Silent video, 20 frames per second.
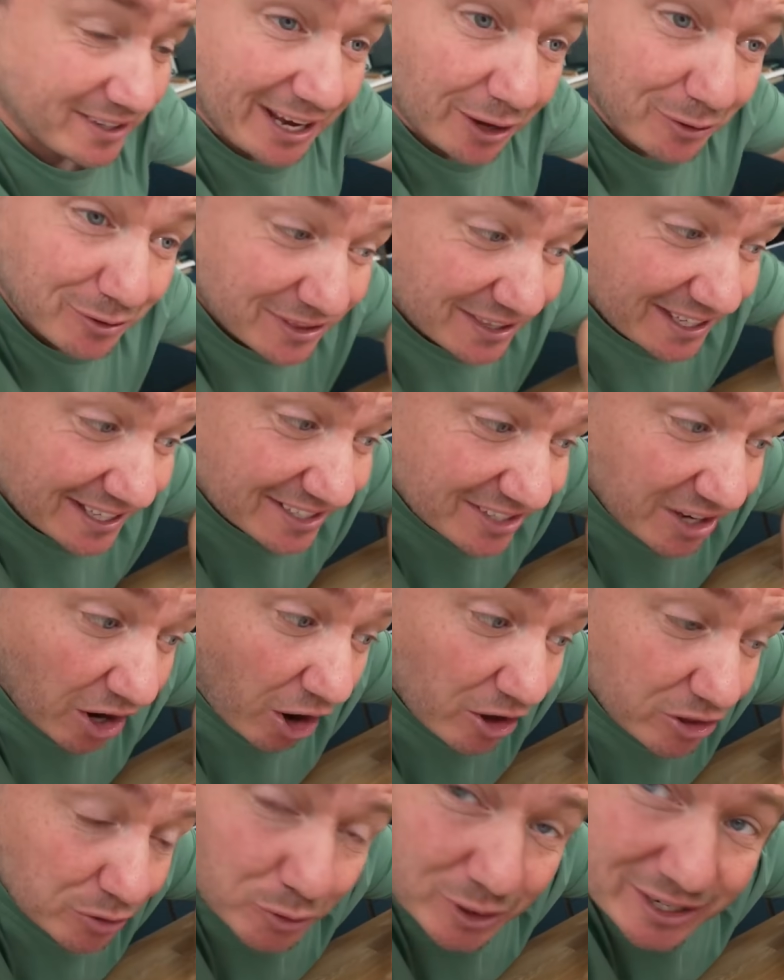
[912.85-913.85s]
Now this
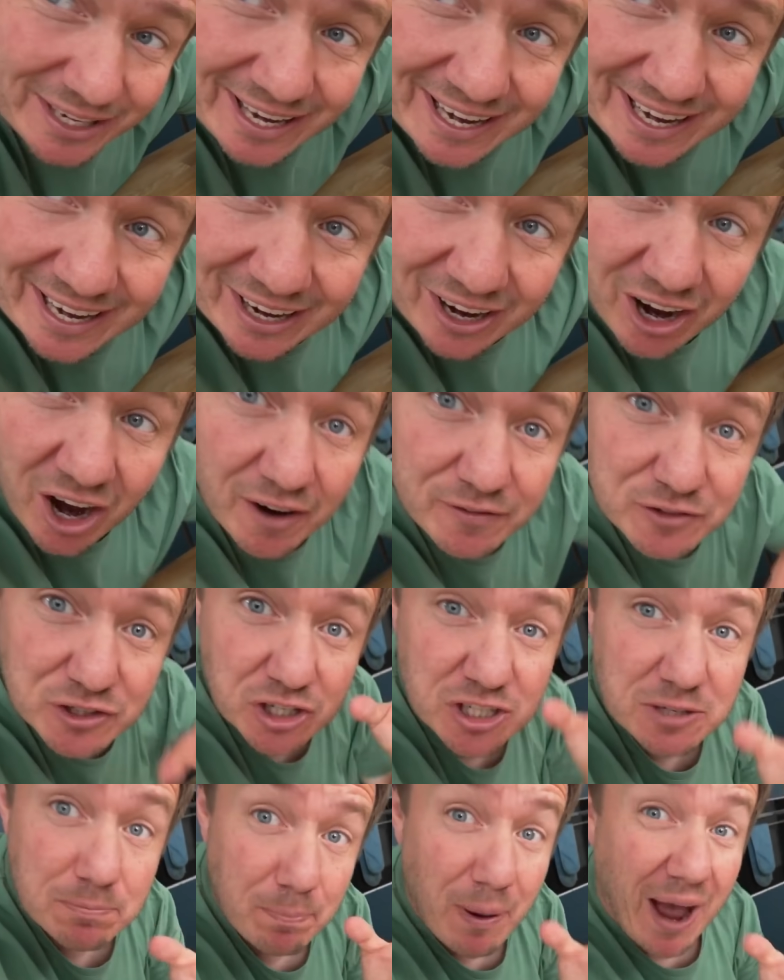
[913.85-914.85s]
other one here, I've
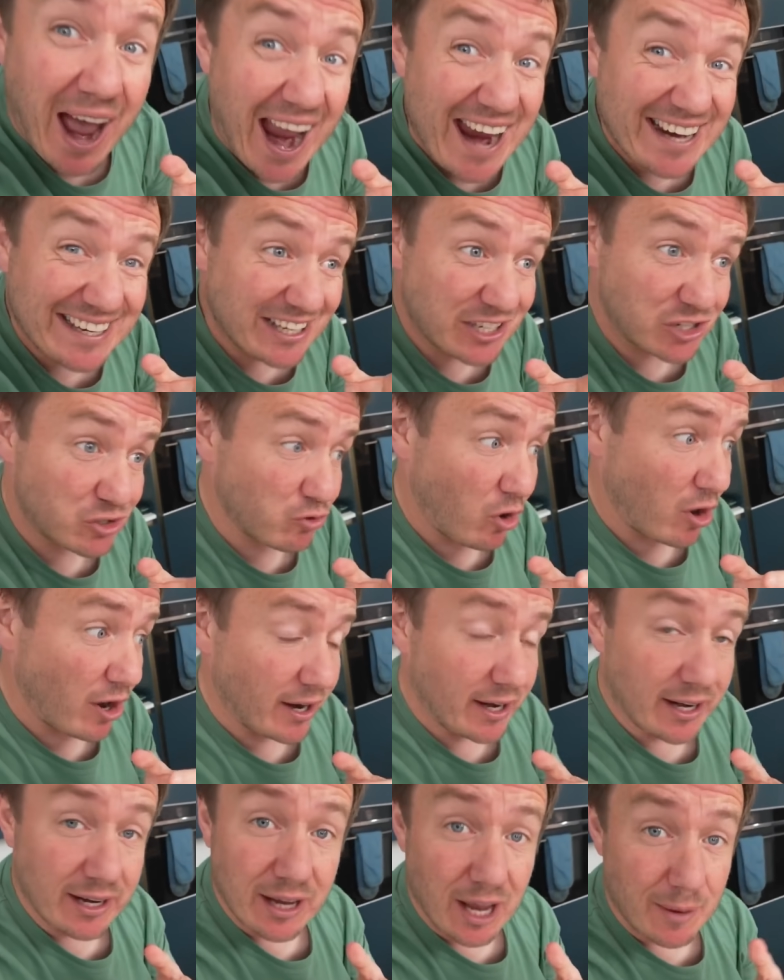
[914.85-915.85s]
just patted it dry.